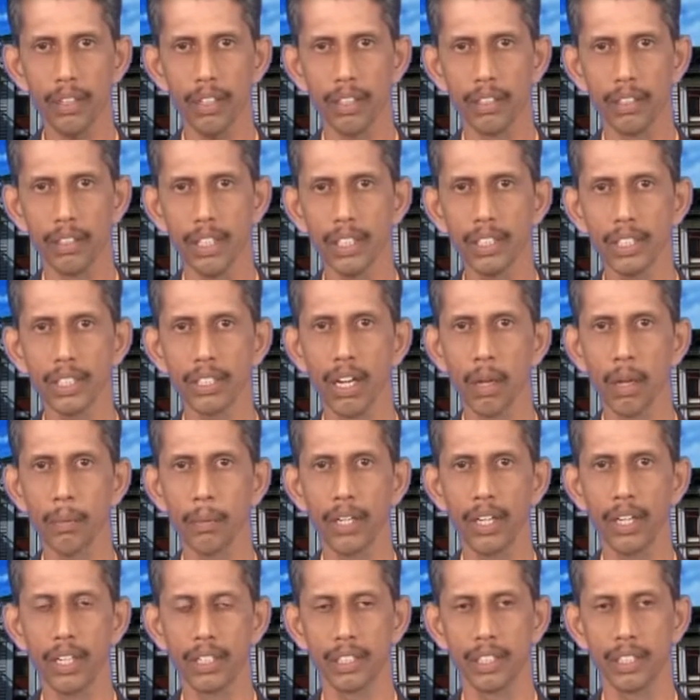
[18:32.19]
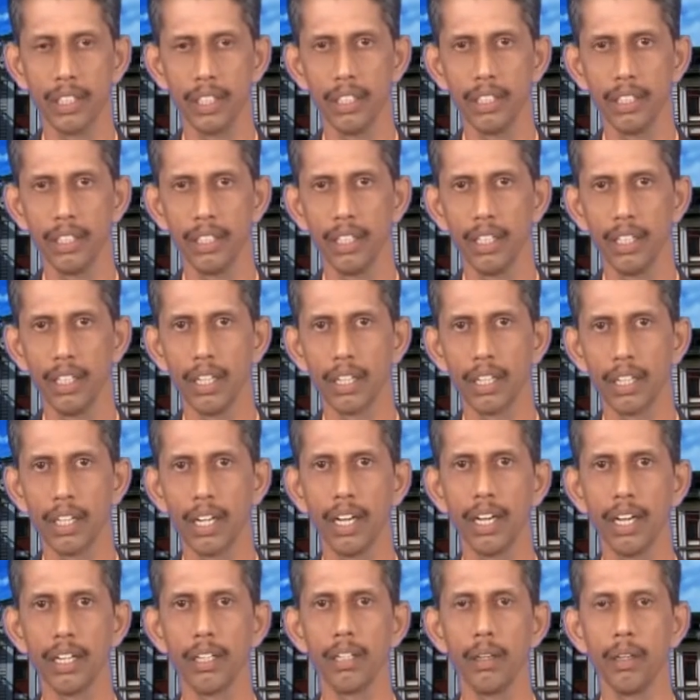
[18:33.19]
This carbon dioxide
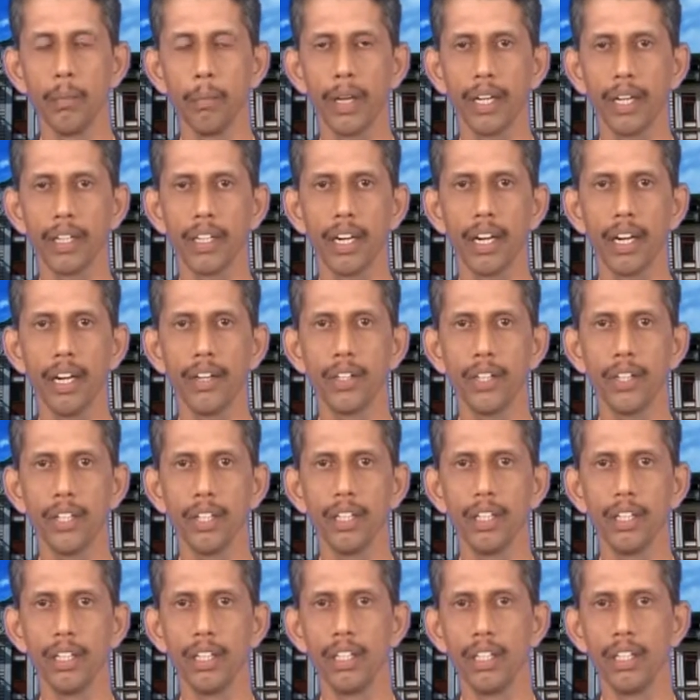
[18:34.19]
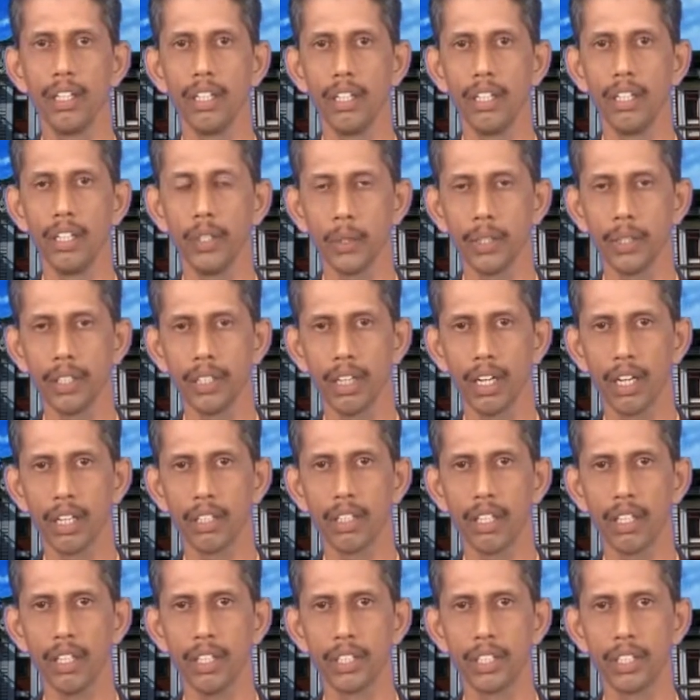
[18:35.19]
can make an entry into the
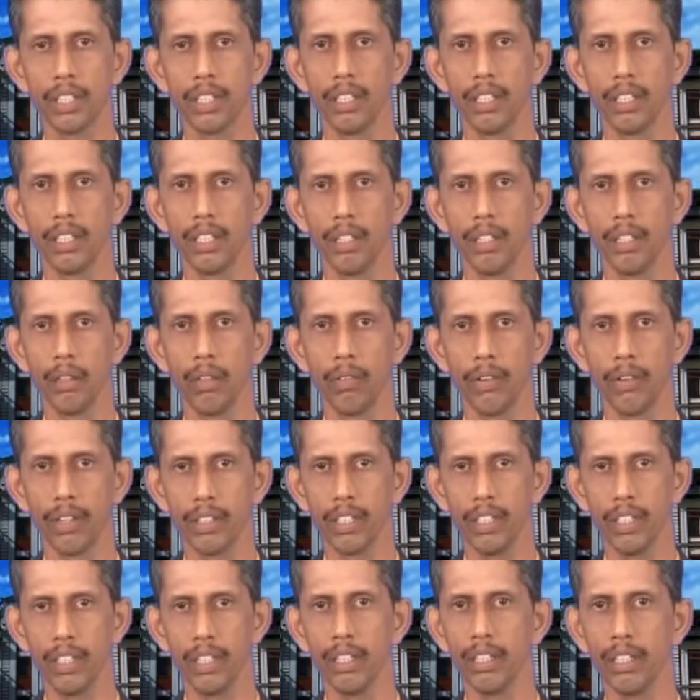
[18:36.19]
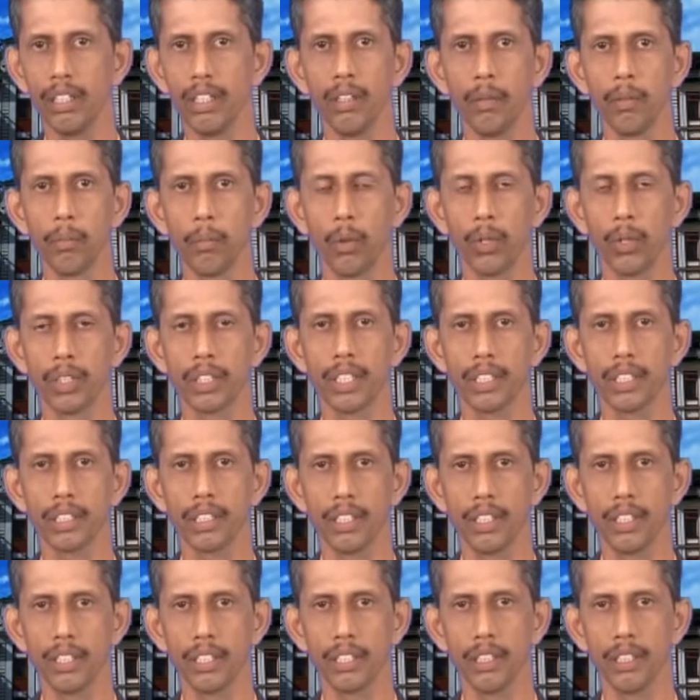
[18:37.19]
concrete when the pore
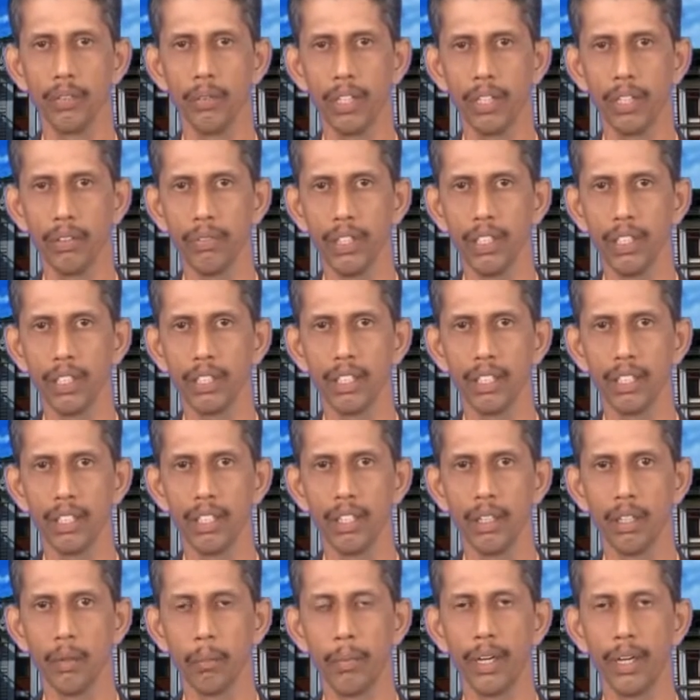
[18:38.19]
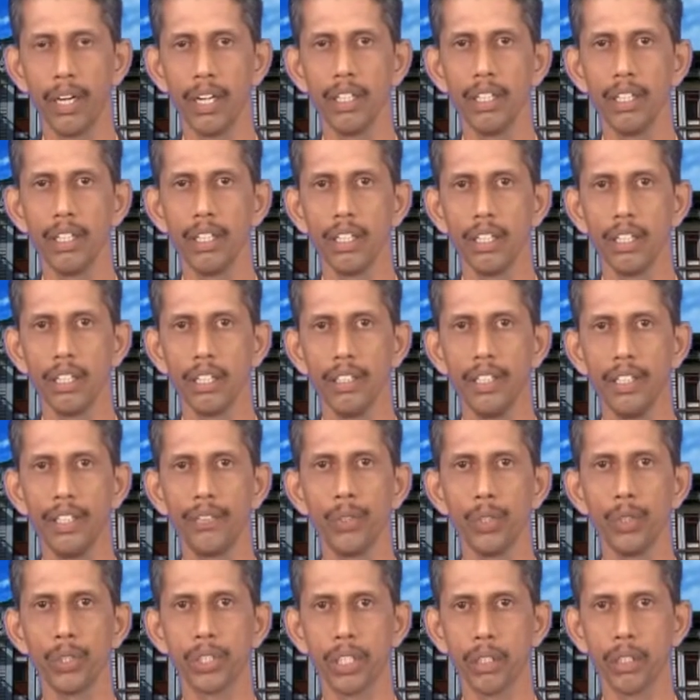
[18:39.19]
structure is very weak by the
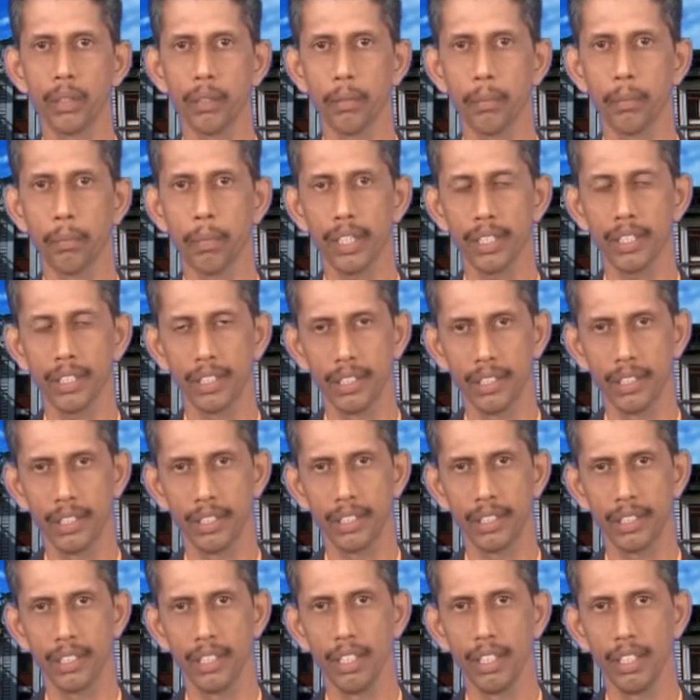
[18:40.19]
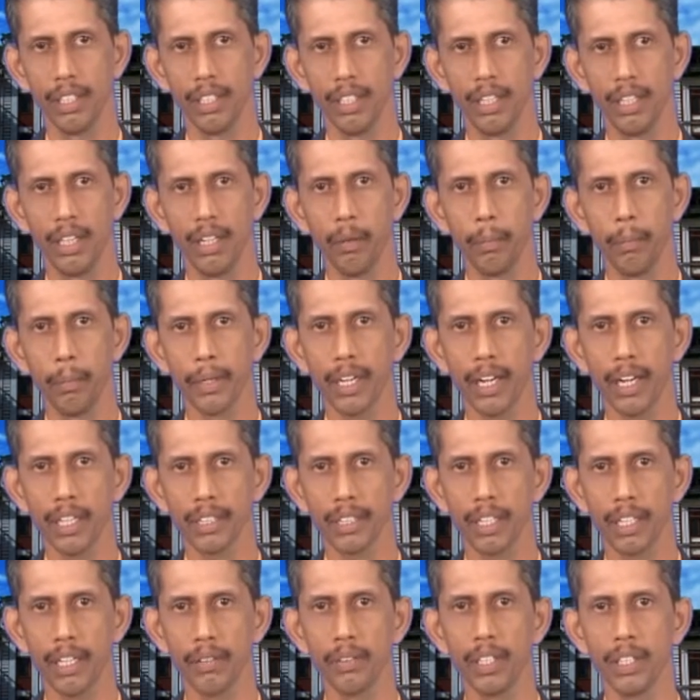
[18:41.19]
diffusion process.
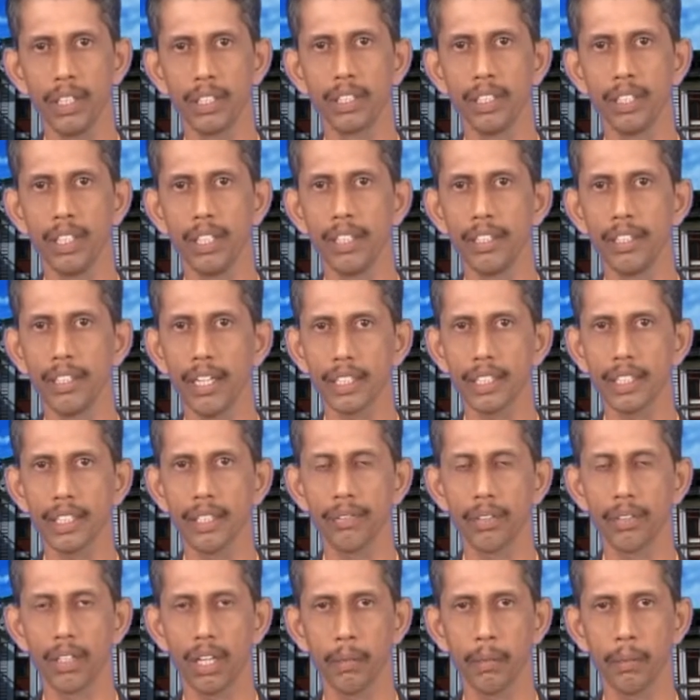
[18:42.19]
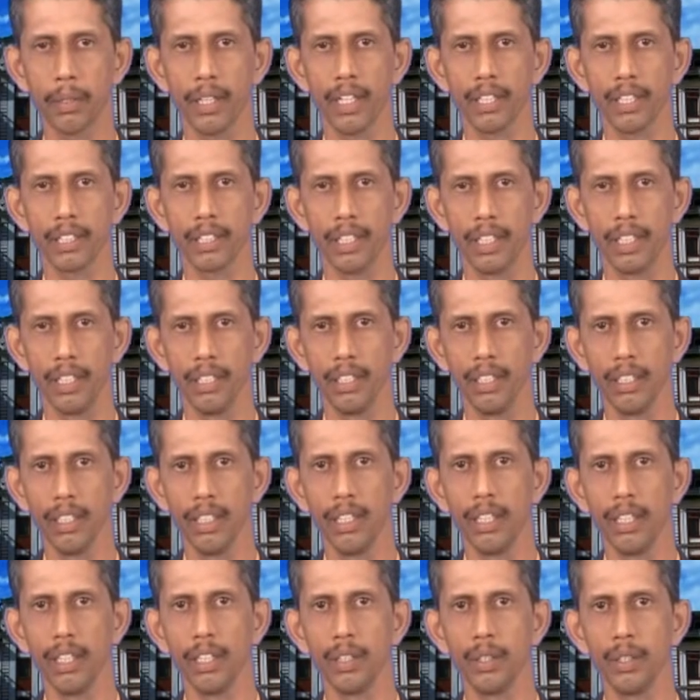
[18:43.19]
Because of this ingress of carbon dioxide,
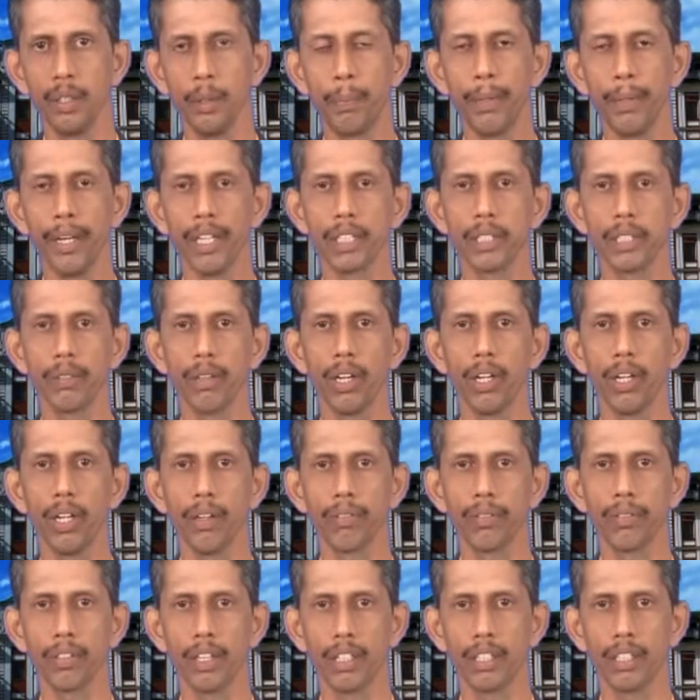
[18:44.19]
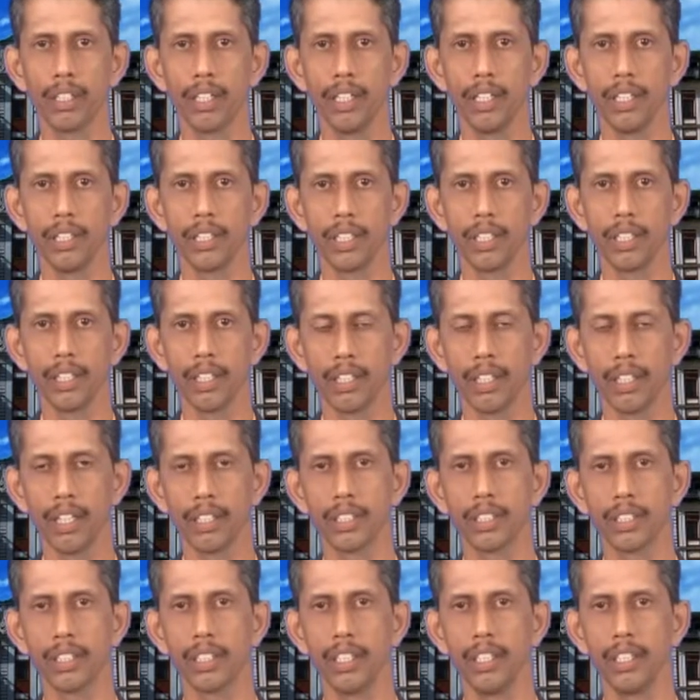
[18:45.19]
the pH value of concrete
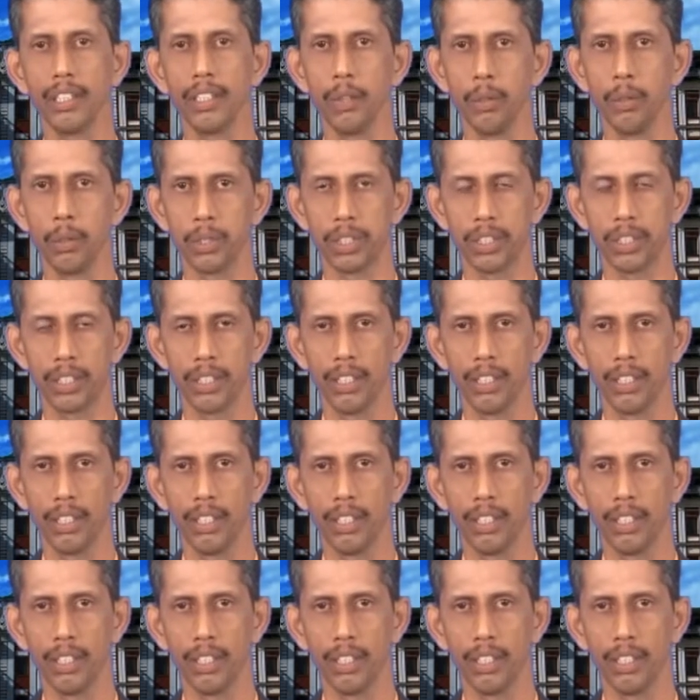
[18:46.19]
gets reduced.